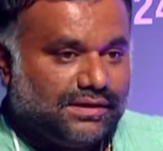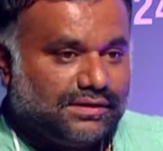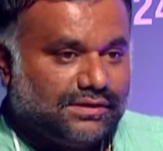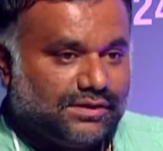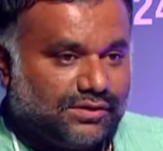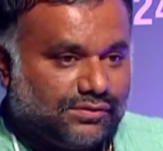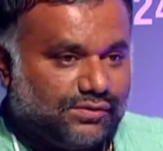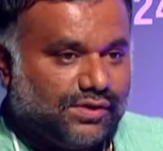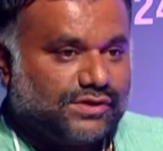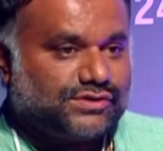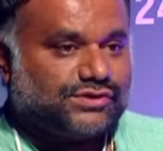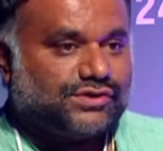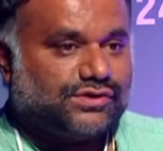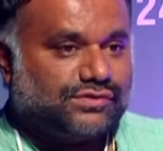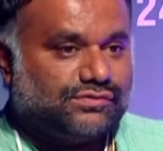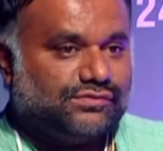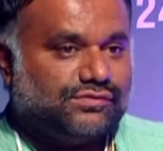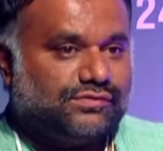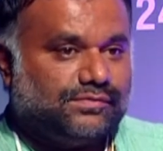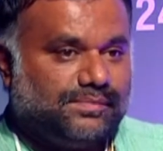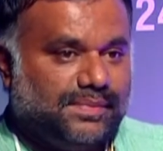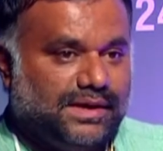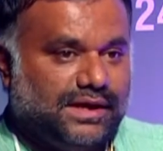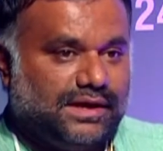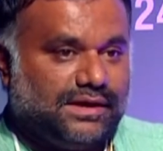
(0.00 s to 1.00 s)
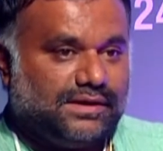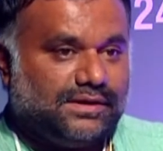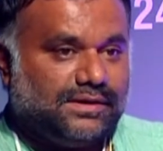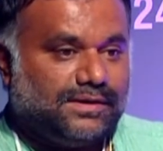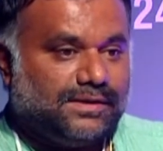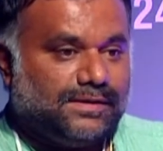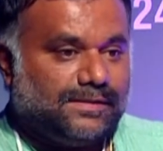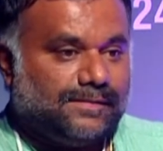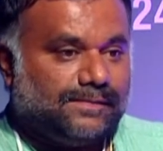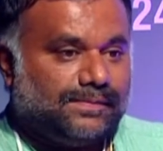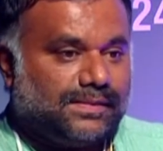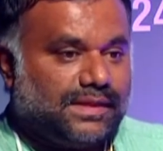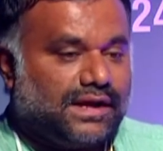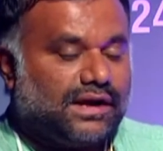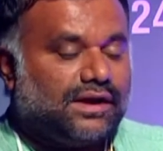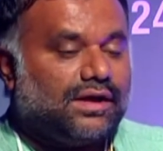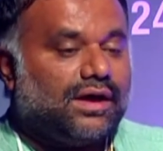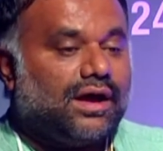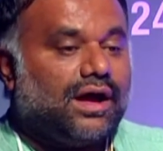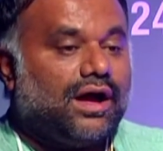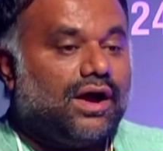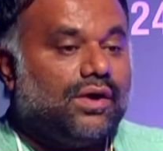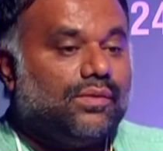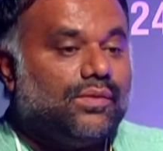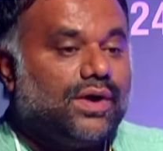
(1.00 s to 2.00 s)
the question would be that
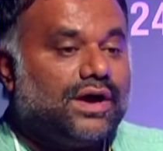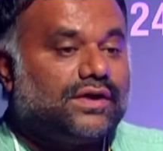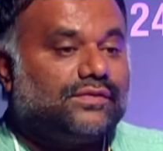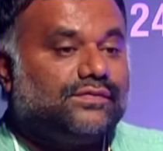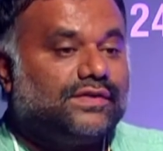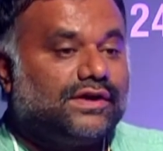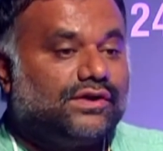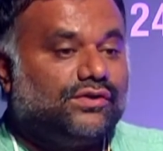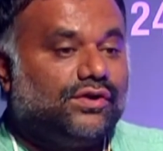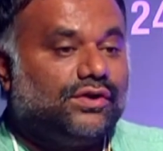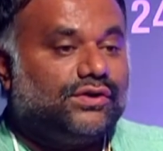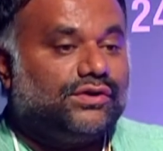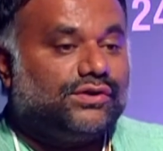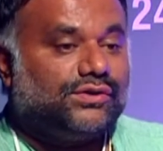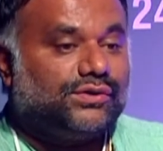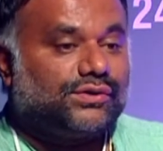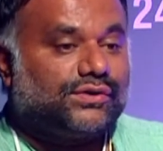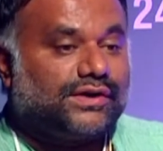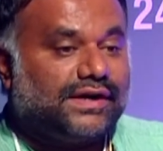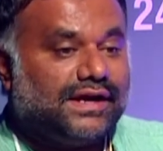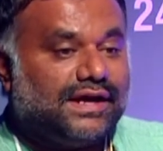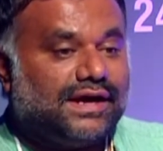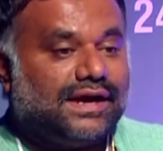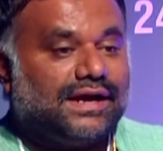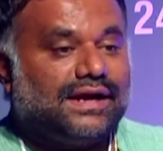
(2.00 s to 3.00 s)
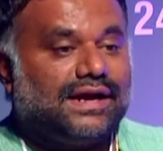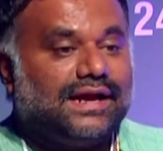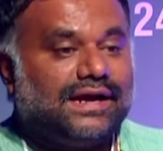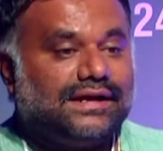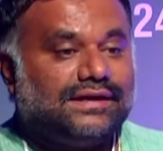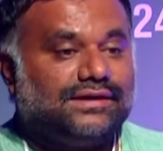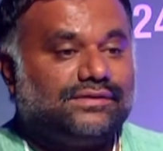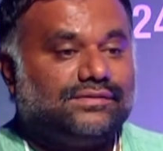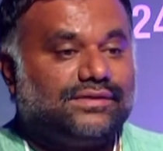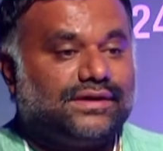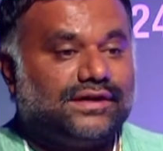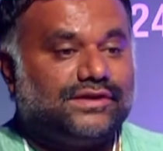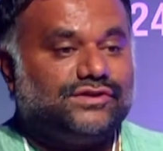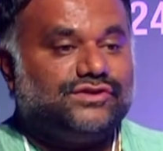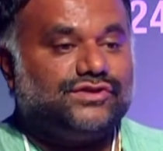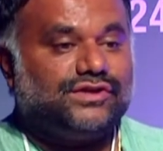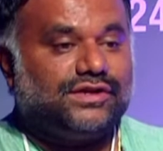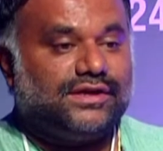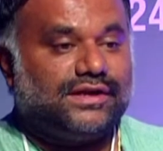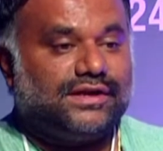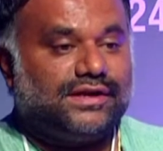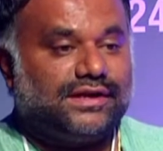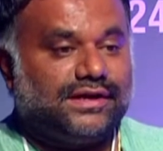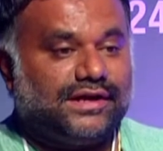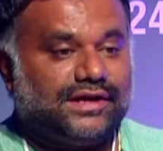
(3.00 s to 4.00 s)
how are we going to realign our
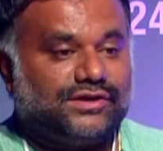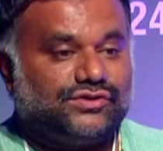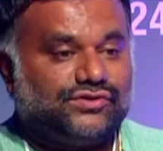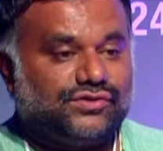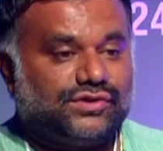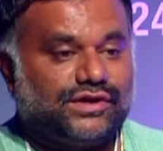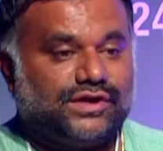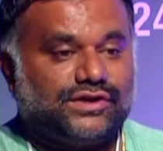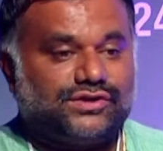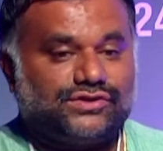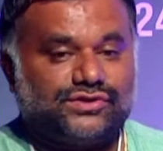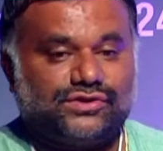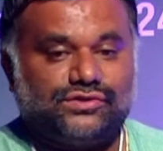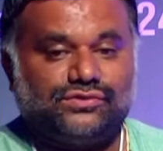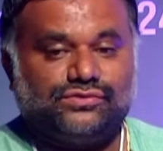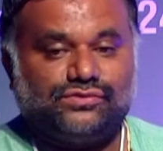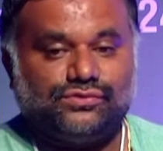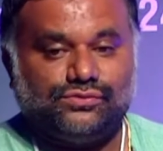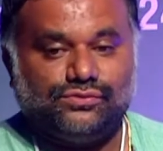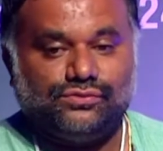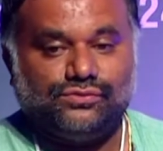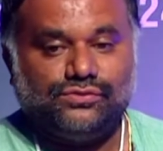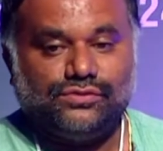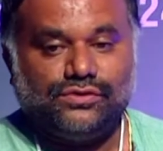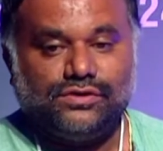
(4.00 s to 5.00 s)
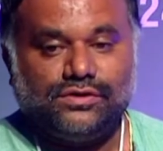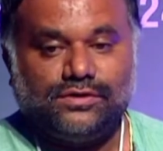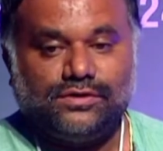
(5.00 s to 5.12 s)
engineering education to